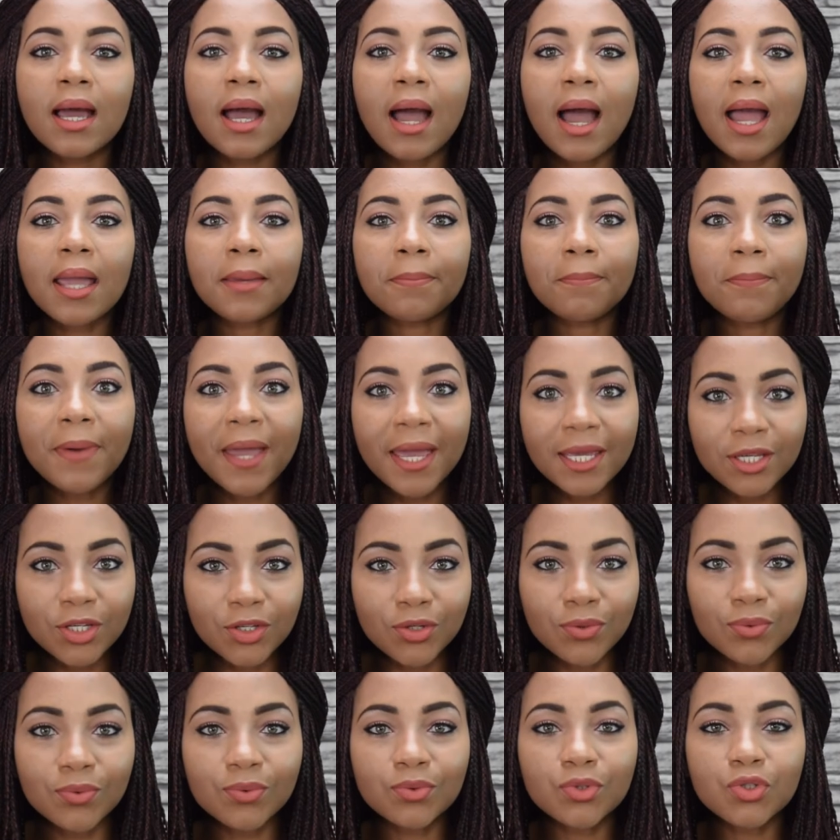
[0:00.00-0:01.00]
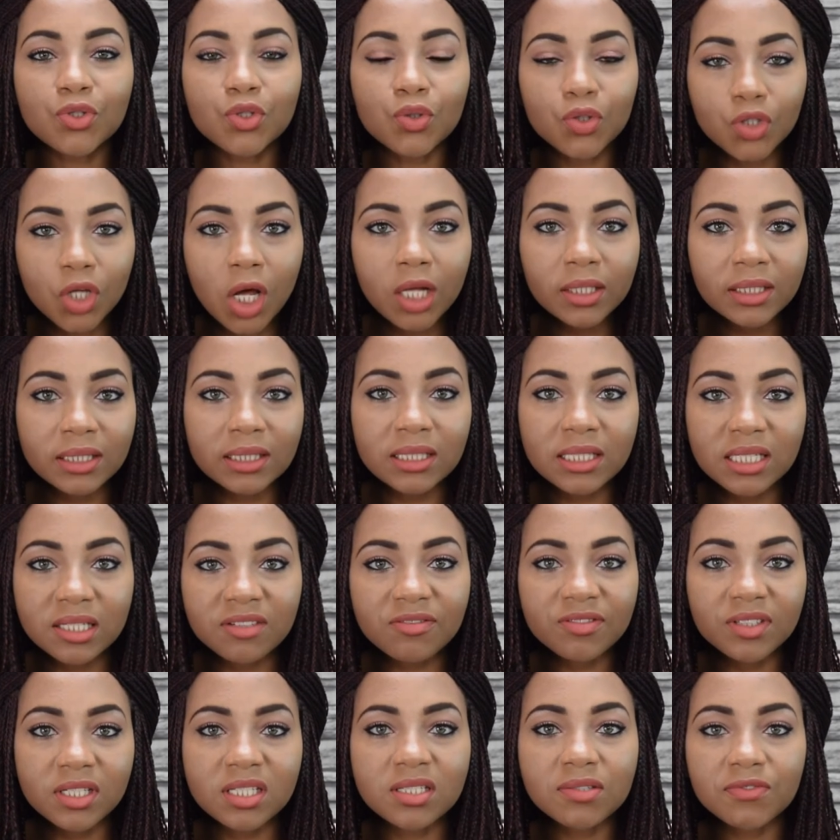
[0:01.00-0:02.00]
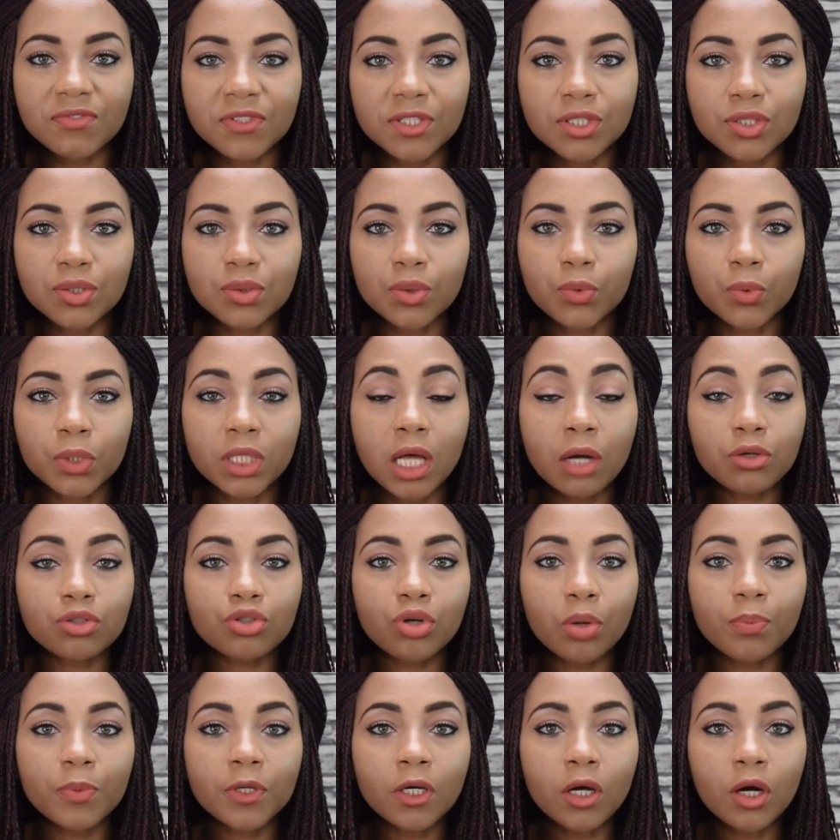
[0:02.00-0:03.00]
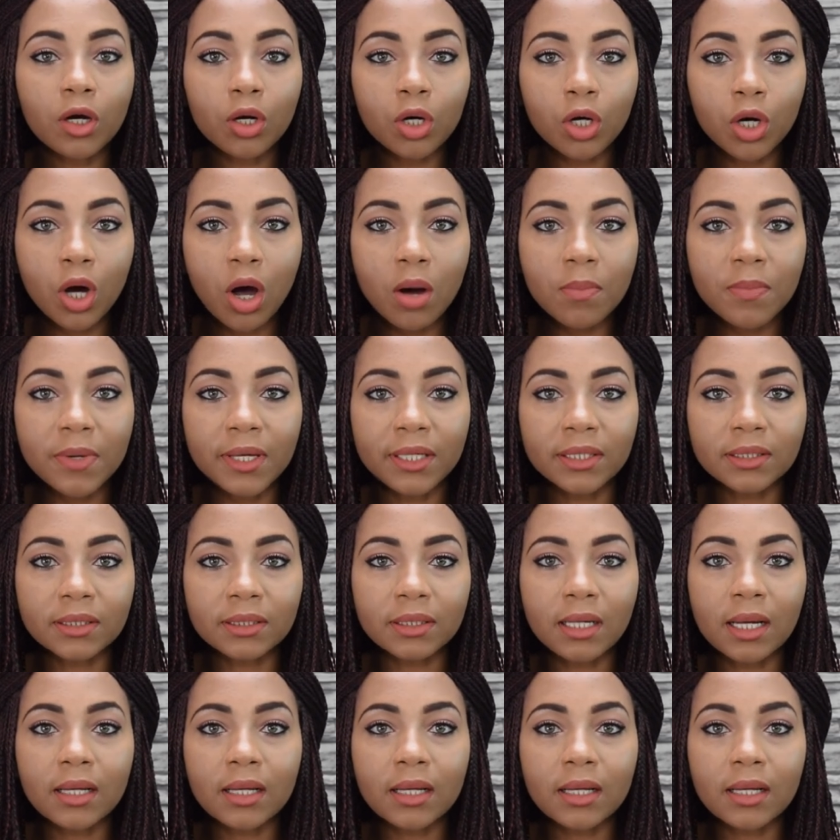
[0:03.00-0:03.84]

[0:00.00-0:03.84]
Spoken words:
I beg you, do not leave this video without dropping a comment,